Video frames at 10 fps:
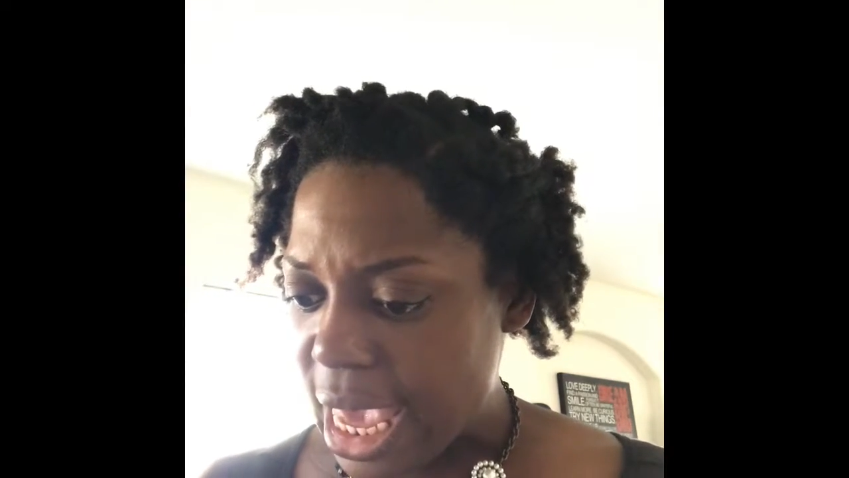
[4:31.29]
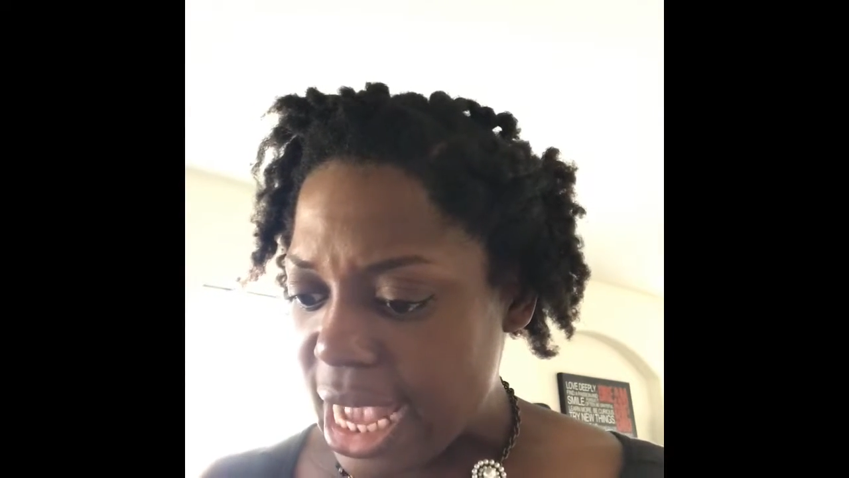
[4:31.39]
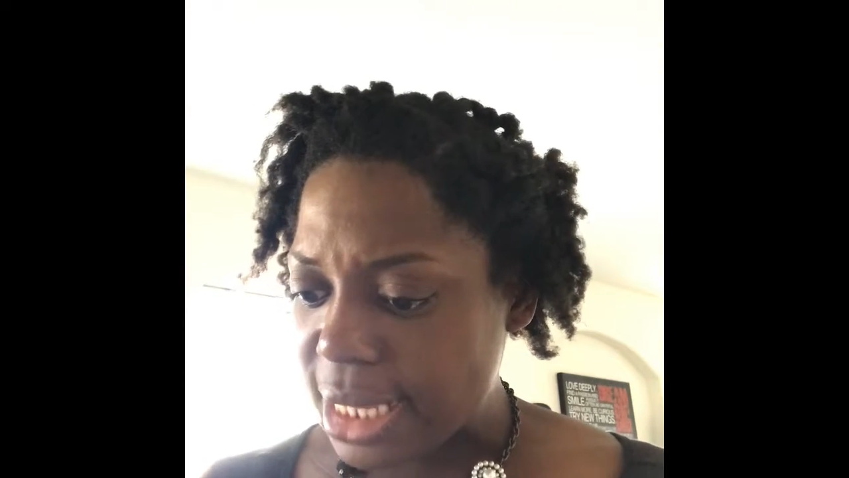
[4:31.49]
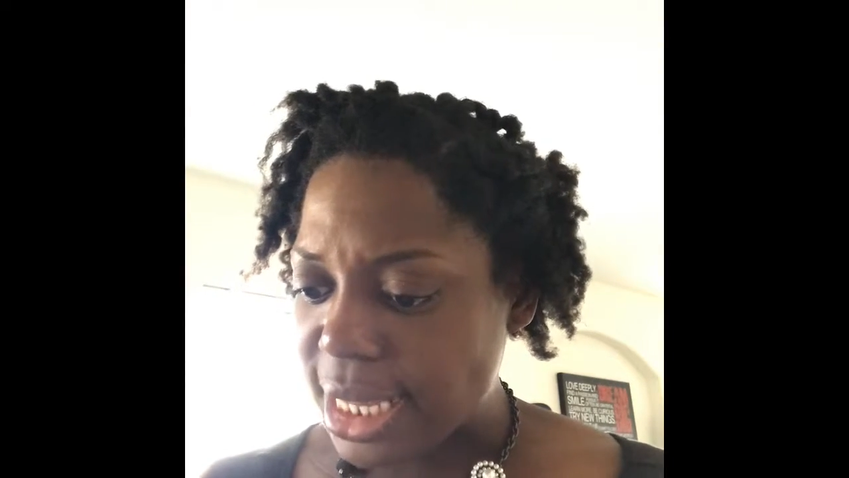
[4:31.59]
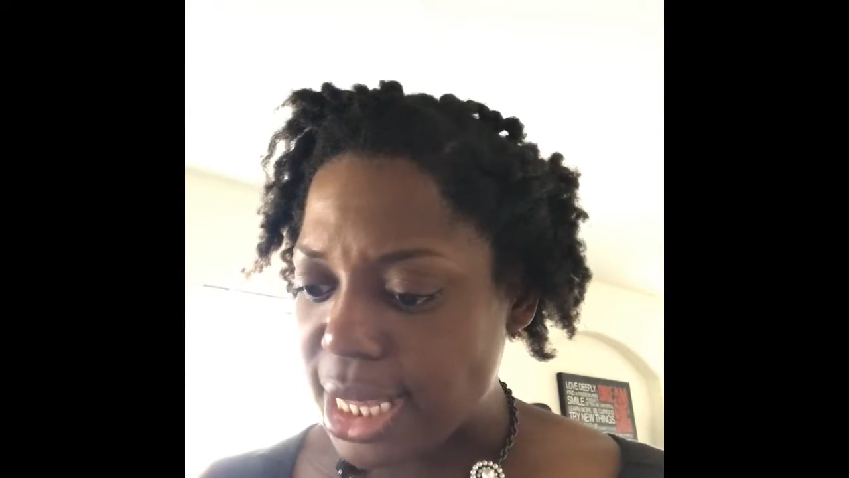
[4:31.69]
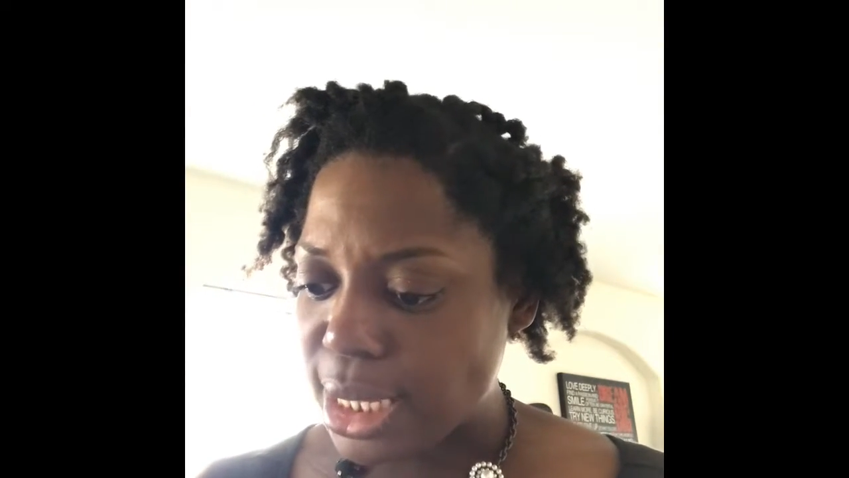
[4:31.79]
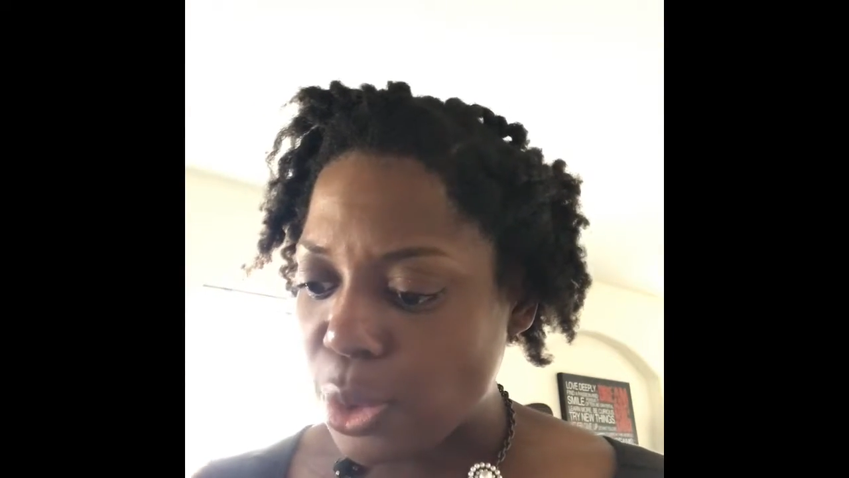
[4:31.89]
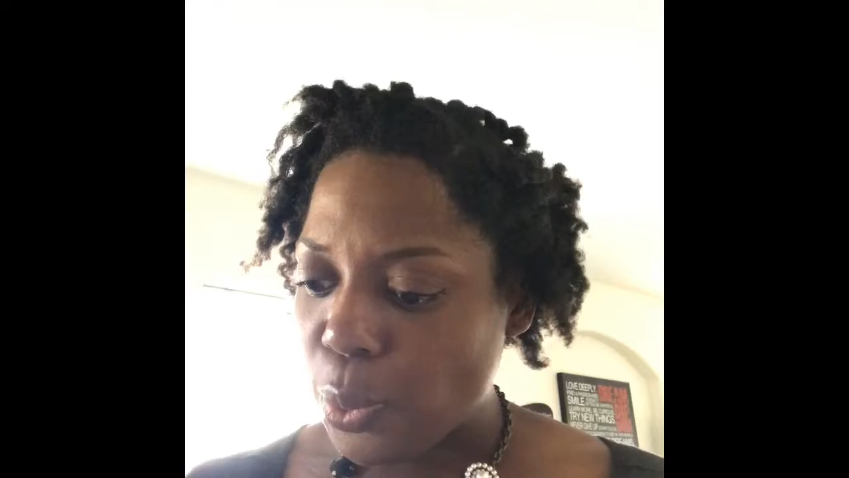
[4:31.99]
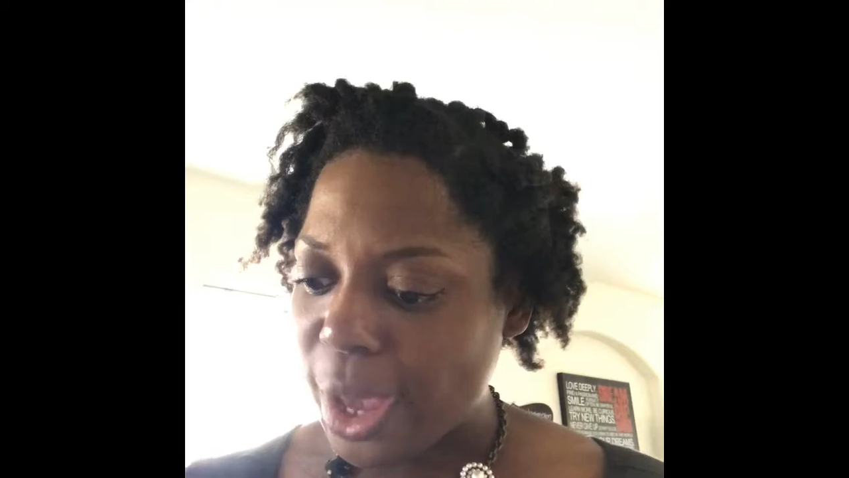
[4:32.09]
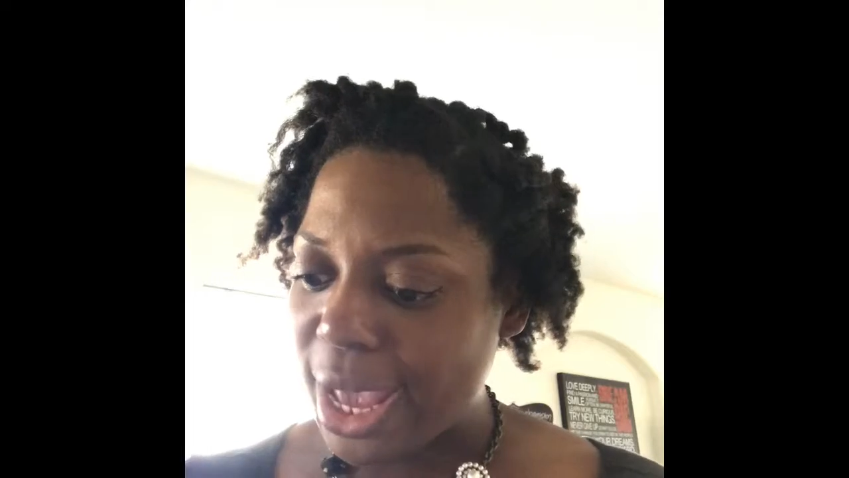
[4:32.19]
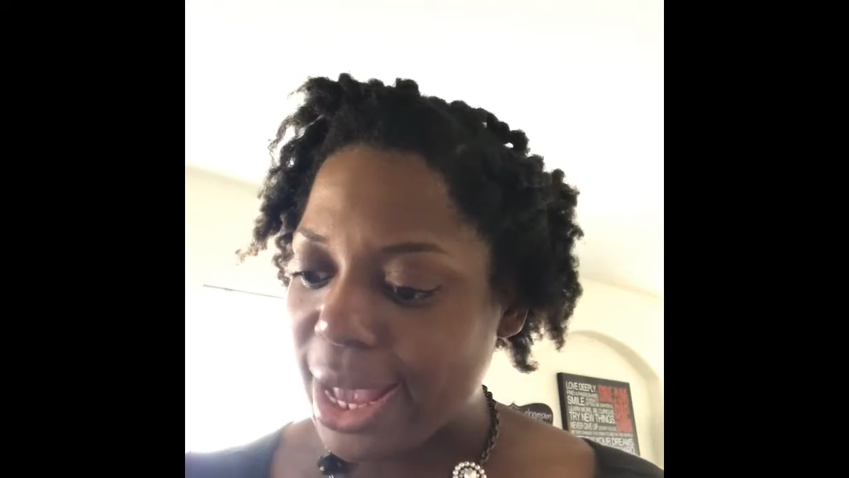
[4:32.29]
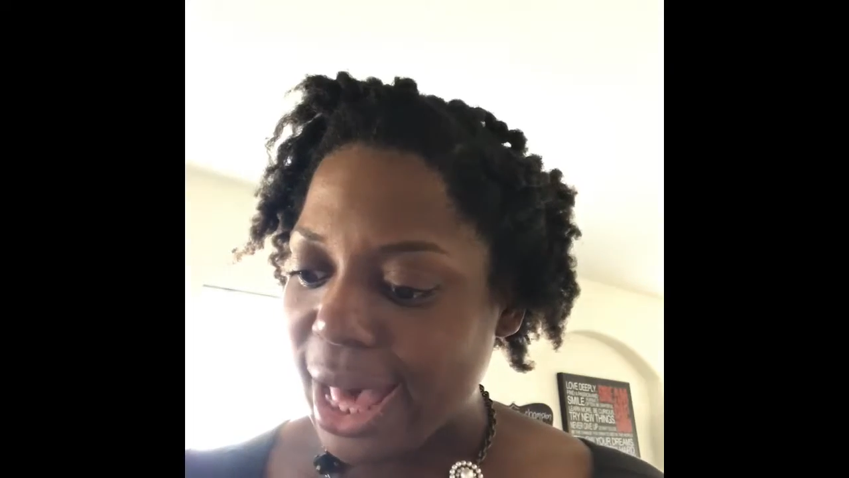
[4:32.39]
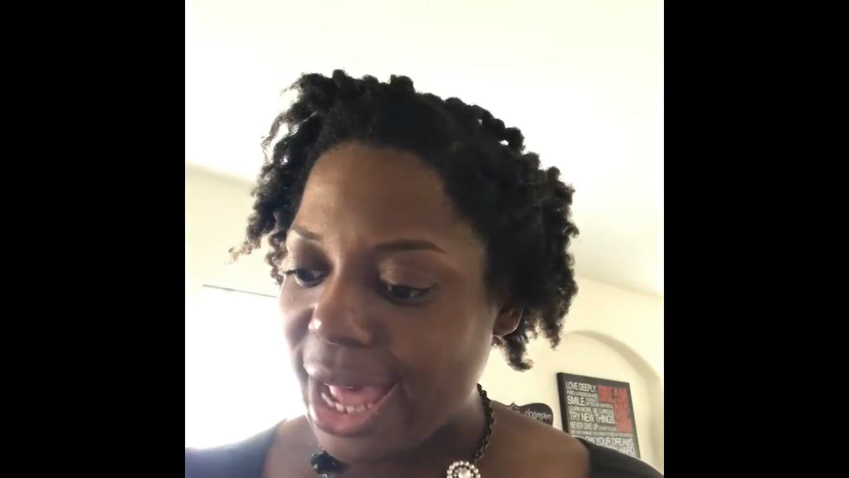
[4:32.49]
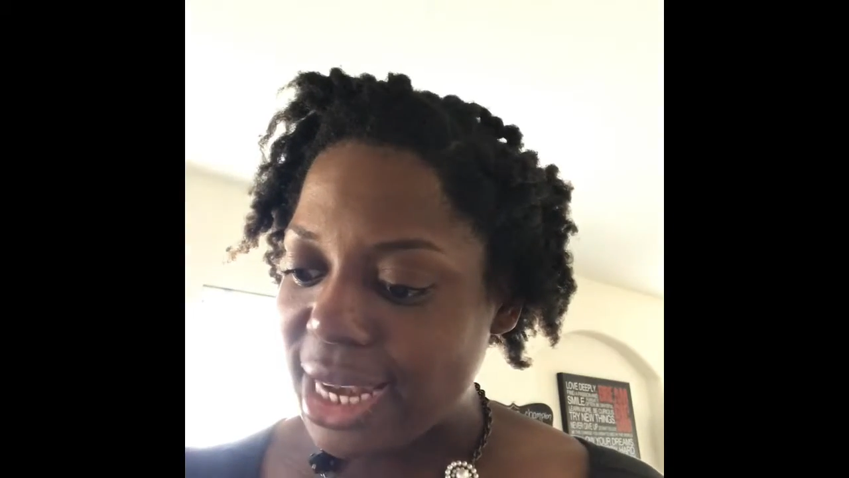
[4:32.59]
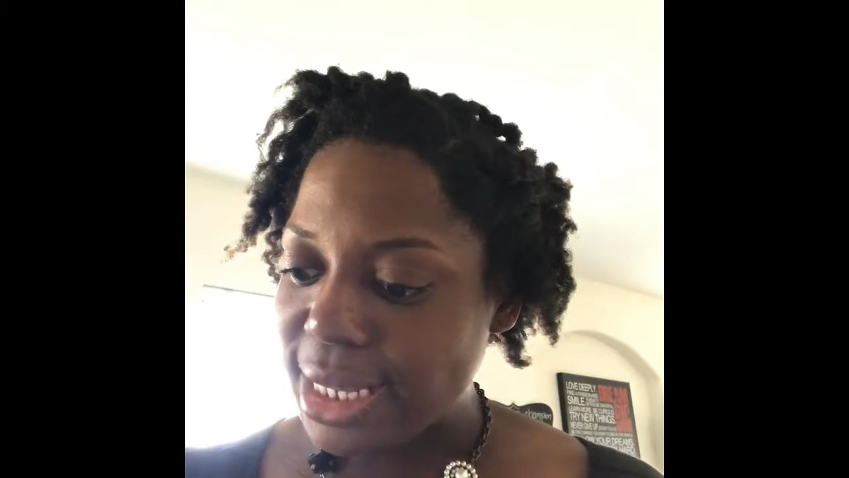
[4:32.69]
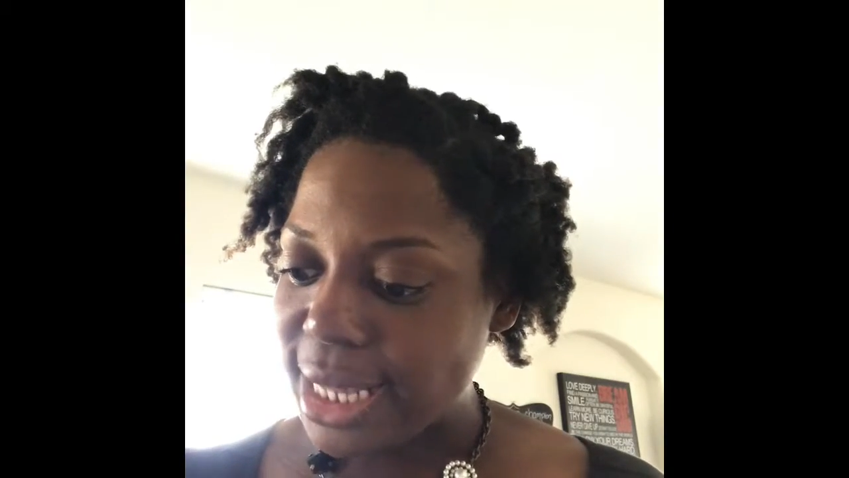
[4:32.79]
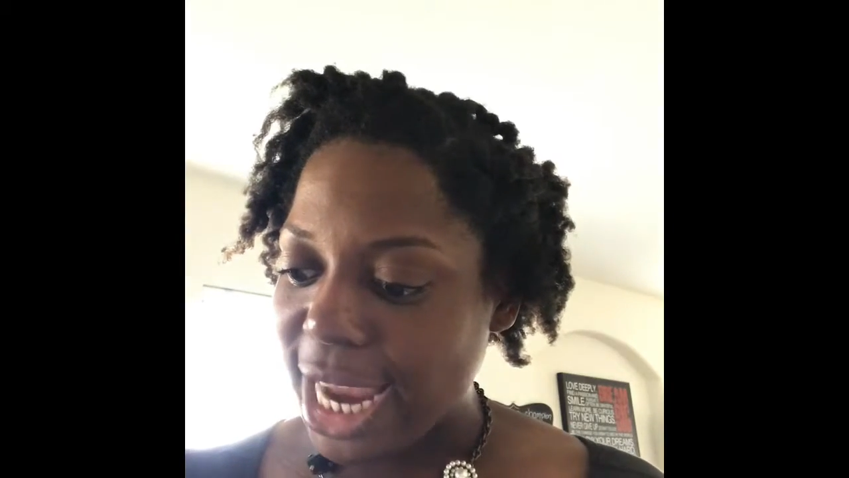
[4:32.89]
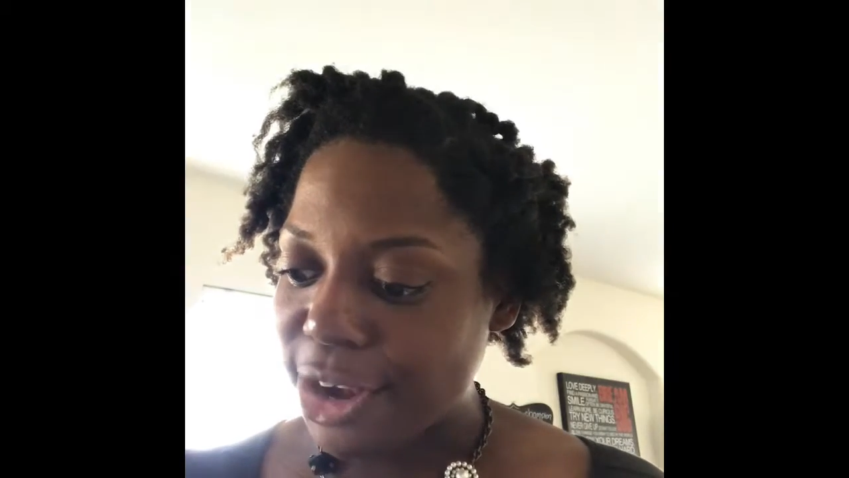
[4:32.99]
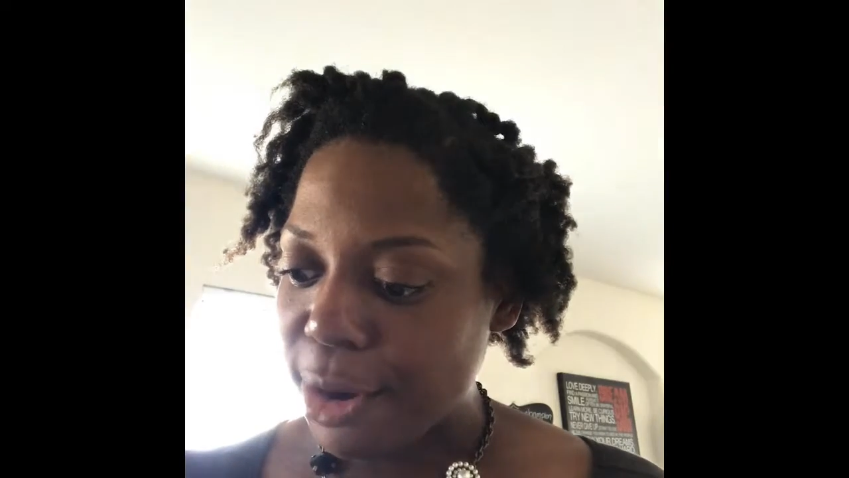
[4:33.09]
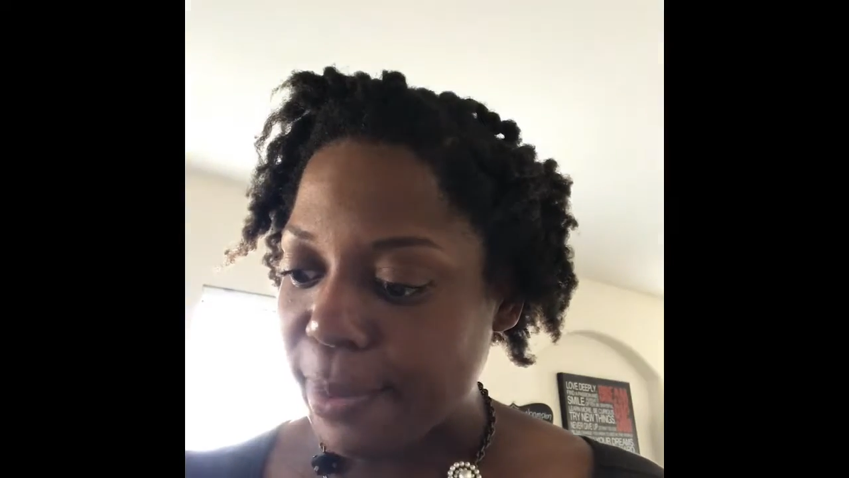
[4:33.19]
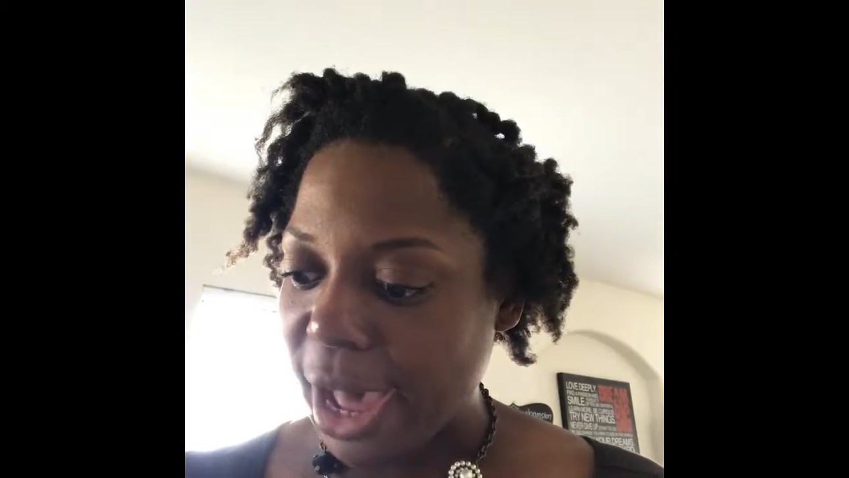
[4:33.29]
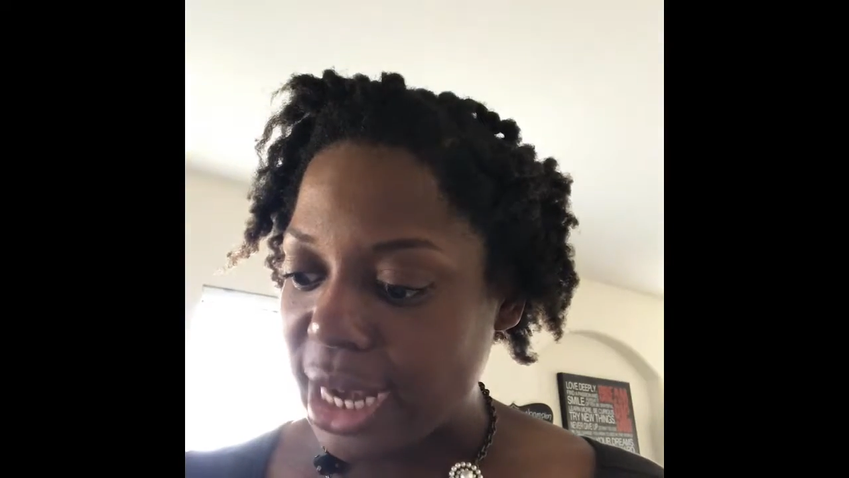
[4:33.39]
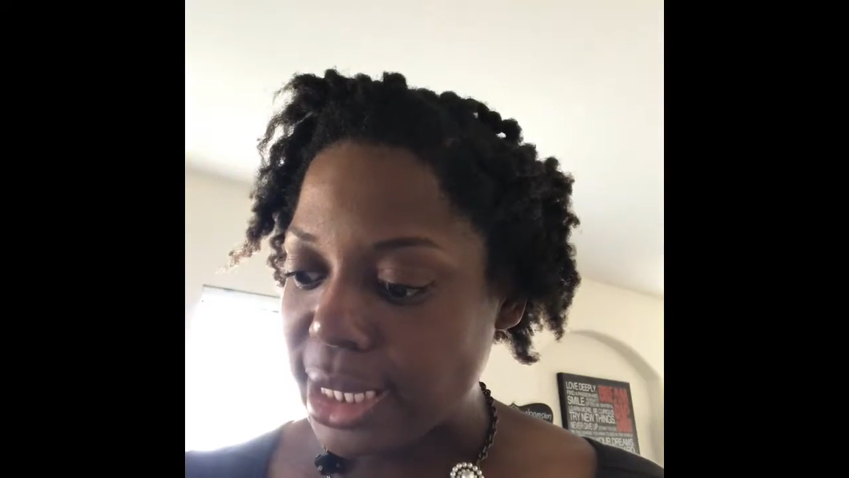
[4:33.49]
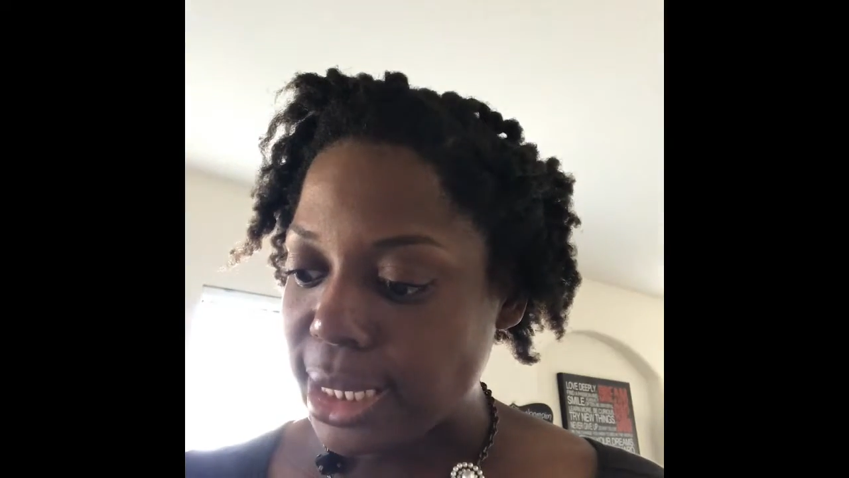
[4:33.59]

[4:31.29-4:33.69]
It says, the way God designed our bodies